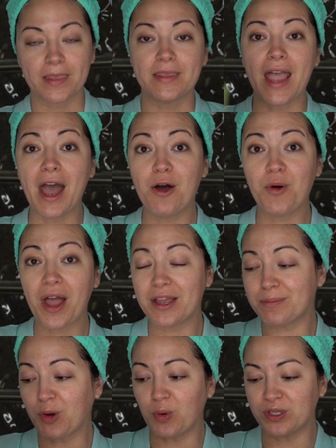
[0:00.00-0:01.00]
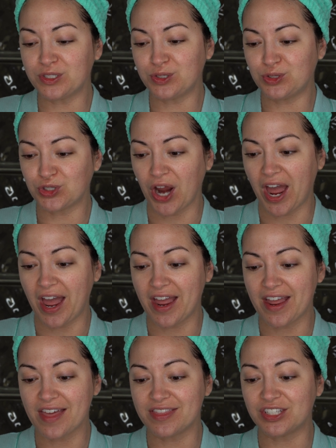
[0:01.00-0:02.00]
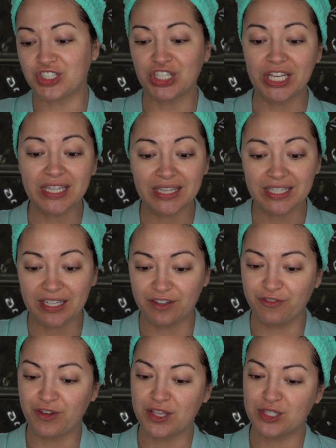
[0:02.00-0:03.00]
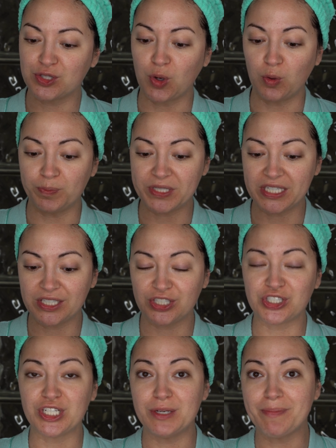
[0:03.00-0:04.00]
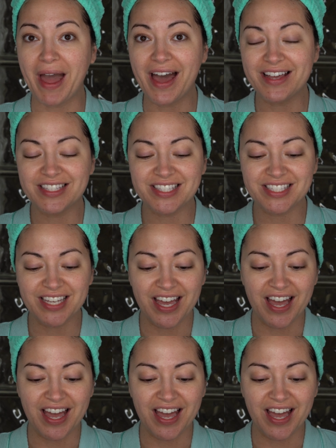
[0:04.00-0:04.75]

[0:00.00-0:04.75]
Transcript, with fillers: Now I'm going to try the Chin Lift Sculpting Sheet Mask.